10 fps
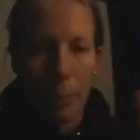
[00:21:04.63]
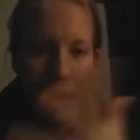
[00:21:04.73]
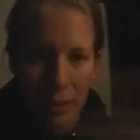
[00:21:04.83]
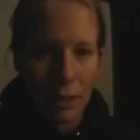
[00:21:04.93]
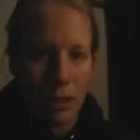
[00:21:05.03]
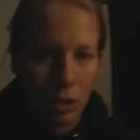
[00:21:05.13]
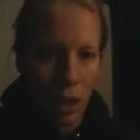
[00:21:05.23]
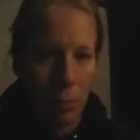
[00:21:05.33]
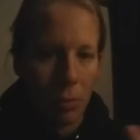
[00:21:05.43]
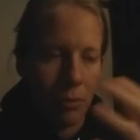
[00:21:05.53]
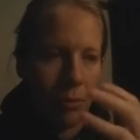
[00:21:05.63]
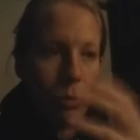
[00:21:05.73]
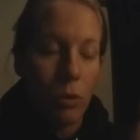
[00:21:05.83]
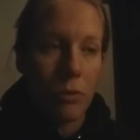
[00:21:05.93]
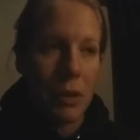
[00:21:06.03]
message type of
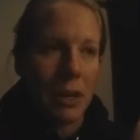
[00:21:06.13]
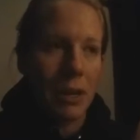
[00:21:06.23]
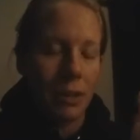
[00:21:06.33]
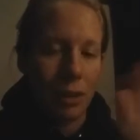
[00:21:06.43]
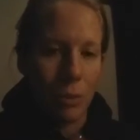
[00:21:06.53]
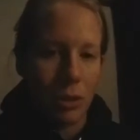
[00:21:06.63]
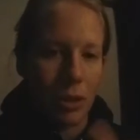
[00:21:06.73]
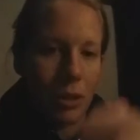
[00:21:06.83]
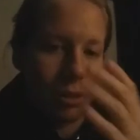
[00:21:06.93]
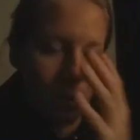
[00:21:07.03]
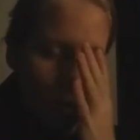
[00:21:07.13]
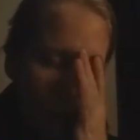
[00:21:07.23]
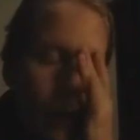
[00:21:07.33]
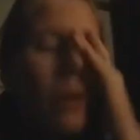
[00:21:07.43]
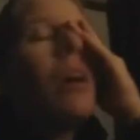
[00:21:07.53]
movie, and it was on his
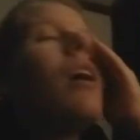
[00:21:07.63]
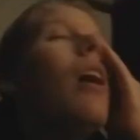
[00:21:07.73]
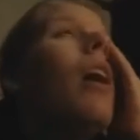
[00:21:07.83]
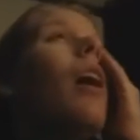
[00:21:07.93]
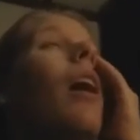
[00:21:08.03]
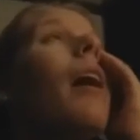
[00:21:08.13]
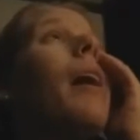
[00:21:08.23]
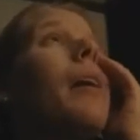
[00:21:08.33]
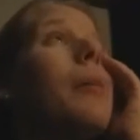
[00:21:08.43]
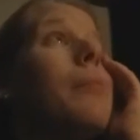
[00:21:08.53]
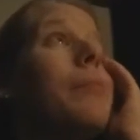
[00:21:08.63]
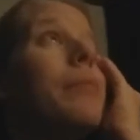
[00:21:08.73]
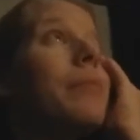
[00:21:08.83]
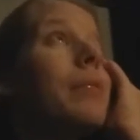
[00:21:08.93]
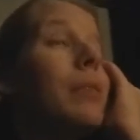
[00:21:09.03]
channel.
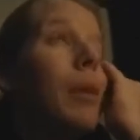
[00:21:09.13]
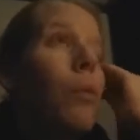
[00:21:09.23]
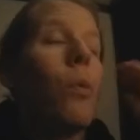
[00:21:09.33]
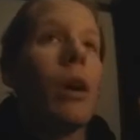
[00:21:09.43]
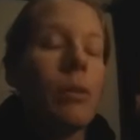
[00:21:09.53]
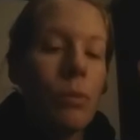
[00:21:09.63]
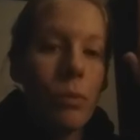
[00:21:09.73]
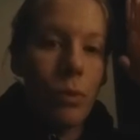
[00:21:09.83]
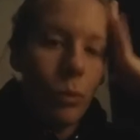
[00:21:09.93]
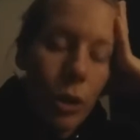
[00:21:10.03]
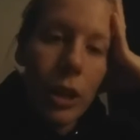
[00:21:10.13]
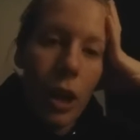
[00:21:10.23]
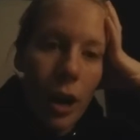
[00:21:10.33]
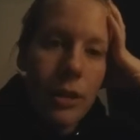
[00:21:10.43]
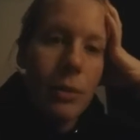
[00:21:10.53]
One
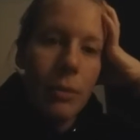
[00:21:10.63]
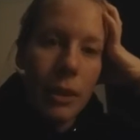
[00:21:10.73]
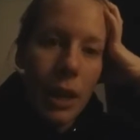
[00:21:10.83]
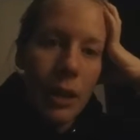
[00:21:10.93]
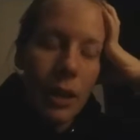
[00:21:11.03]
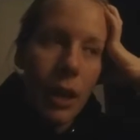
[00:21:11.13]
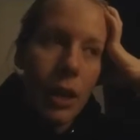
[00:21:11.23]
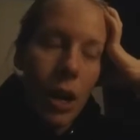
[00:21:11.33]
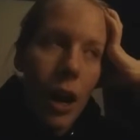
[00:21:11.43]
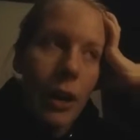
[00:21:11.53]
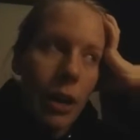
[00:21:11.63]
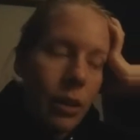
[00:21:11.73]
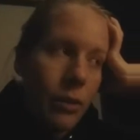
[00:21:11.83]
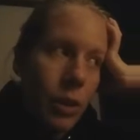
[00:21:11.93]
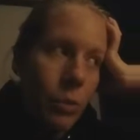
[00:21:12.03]
really awesome thing that I got
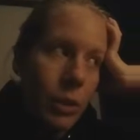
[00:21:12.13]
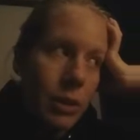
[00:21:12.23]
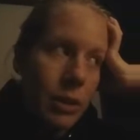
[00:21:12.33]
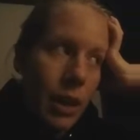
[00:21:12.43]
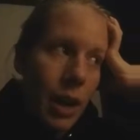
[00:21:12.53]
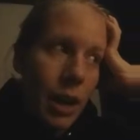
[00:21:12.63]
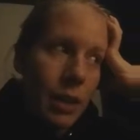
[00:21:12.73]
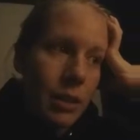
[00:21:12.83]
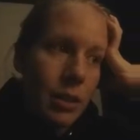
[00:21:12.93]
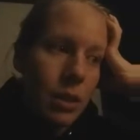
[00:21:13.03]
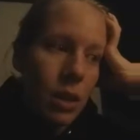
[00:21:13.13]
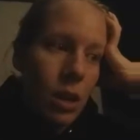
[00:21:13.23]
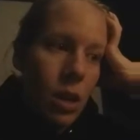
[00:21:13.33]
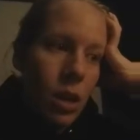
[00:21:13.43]
out of it was that